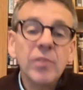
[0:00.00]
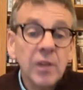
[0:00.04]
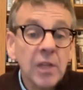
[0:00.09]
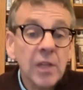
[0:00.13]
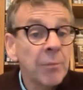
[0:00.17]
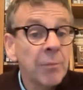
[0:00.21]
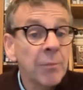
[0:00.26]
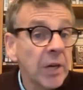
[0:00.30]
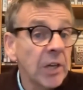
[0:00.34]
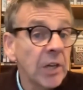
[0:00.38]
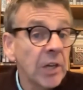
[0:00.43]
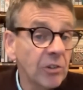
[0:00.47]

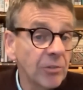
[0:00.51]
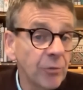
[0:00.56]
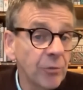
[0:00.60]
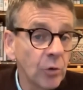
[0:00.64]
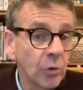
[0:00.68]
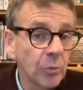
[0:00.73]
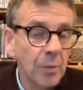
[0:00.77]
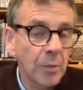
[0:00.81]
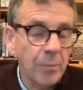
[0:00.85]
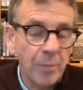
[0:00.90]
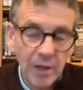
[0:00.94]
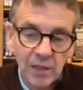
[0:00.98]
Mike's a
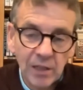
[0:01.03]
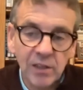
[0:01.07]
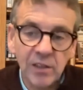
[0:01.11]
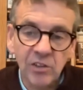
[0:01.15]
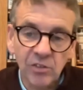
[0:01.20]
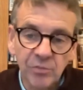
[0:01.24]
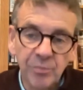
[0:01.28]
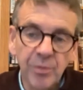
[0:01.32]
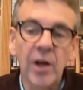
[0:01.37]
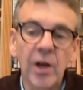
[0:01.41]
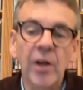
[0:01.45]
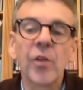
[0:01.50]
former
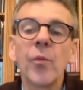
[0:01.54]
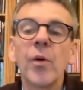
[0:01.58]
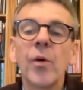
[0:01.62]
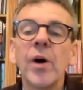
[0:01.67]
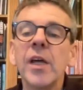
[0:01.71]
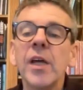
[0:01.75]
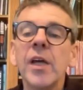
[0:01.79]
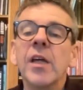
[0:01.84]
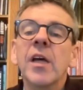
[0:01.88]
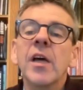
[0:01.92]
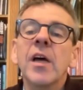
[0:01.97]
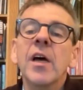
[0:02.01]
panelist, by the way.